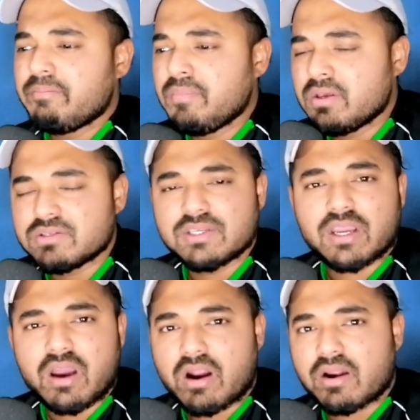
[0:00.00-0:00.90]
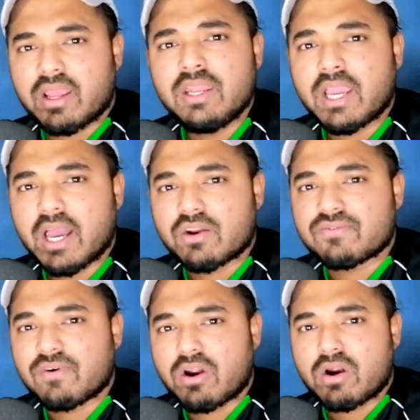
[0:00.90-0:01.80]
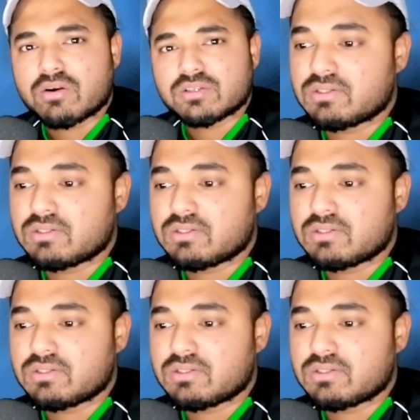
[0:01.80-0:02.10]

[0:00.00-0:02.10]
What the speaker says: music, art, any kind of art.